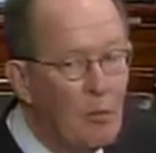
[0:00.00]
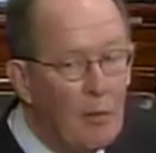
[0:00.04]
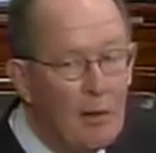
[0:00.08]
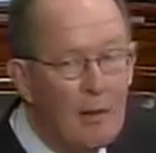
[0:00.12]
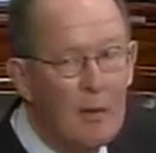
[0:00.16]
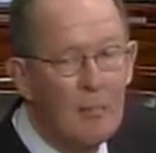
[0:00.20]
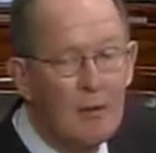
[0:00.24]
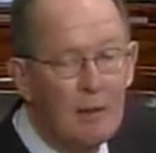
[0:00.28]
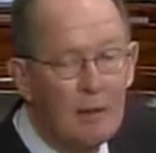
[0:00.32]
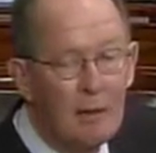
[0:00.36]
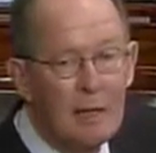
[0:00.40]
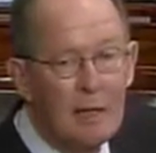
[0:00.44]

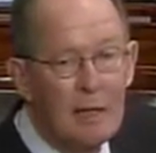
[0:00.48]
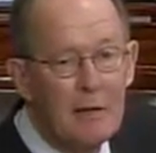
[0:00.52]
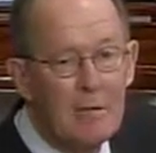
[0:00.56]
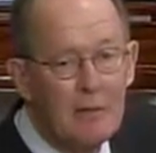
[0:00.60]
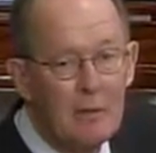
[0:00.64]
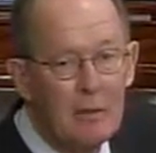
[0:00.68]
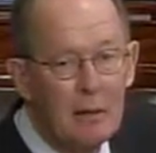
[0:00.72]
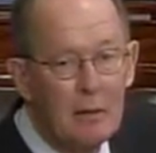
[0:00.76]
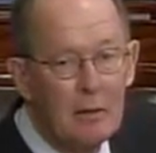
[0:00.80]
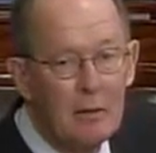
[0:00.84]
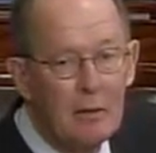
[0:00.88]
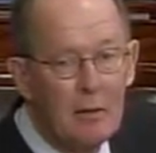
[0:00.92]
We
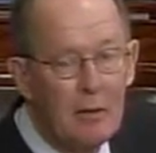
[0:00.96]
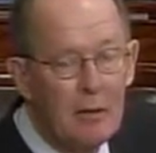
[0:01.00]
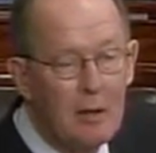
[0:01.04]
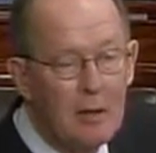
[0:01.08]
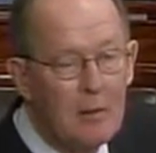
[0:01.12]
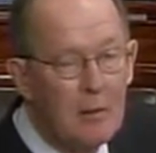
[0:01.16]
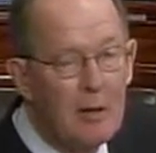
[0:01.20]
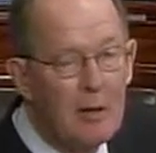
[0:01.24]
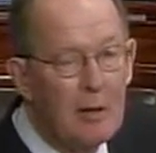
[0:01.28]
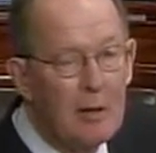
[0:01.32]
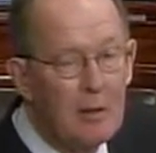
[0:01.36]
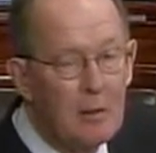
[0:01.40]
believe that the
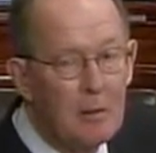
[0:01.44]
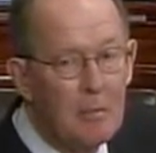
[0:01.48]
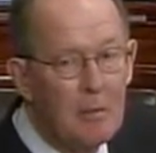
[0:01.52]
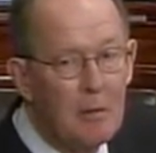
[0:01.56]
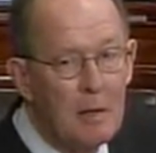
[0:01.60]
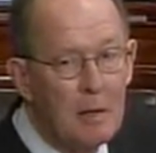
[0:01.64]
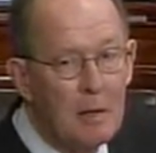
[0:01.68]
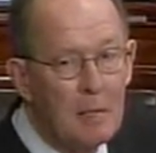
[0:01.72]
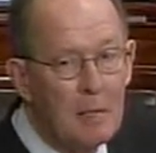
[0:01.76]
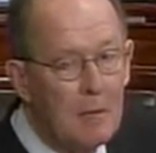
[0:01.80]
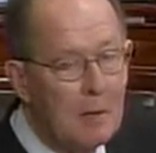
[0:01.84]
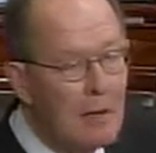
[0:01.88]
American
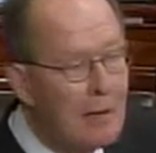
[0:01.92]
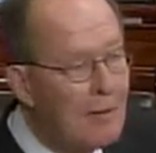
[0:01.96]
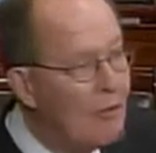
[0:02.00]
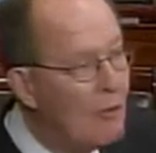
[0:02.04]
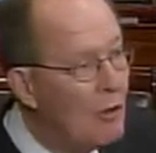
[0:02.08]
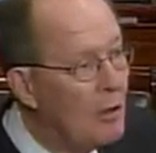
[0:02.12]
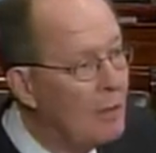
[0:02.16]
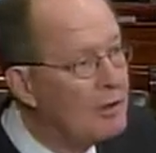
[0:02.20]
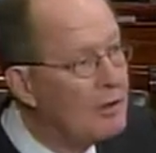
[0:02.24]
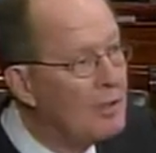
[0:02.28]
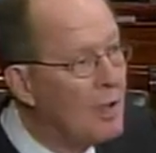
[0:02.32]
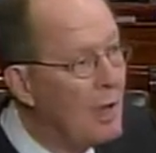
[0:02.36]
people have
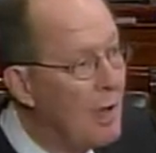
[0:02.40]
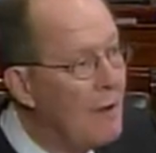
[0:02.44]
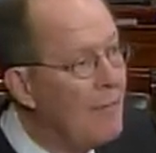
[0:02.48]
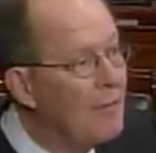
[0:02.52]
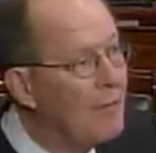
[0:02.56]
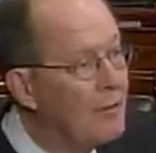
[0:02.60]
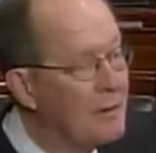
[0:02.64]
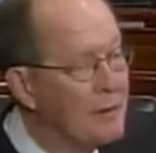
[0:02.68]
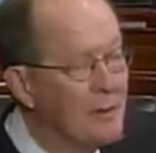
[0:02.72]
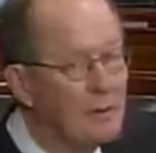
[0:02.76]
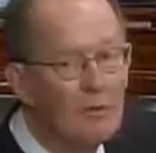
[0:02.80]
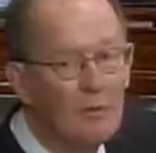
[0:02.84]
lost
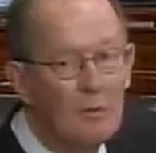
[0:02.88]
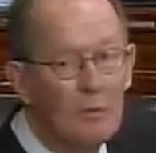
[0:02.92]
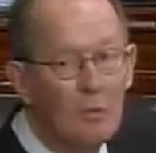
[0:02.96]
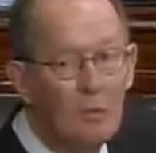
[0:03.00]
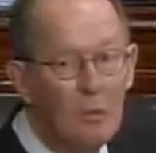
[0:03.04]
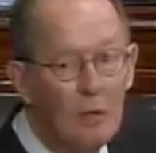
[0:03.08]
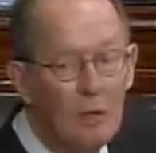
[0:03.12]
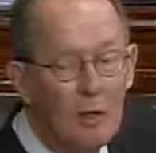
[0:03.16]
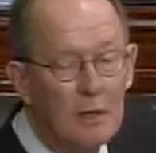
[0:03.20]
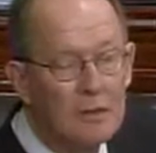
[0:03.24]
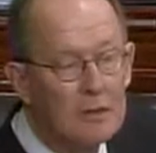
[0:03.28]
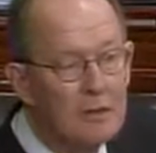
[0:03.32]
confidence
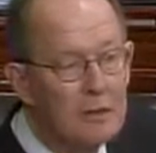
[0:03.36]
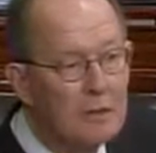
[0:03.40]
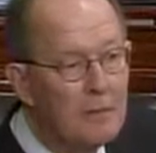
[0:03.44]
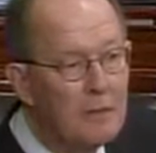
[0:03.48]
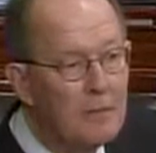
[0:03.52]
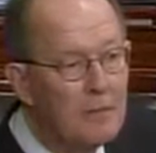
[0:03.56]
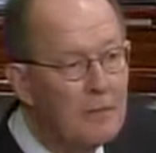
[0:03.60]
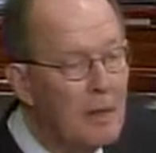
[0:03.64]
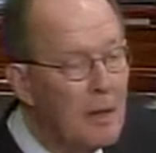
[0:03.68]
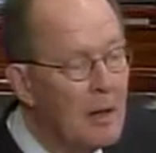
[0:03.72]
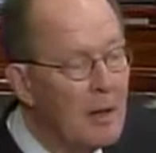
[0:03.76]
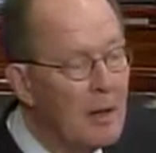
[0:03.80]
in
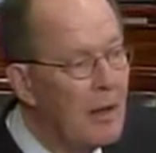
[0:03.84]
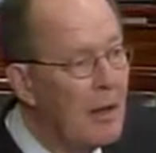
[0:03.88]
Washington,